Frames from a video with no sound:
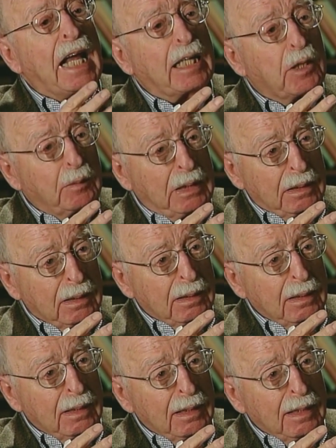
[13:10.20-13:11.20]
adequate
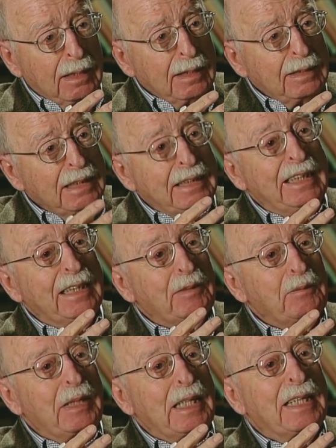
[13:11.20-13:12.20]
to
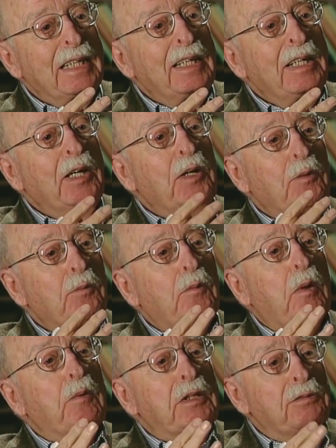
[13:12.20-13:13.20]
deal with
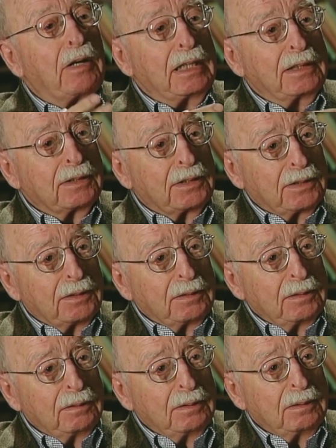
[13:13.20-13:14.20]
what we're trying to learn.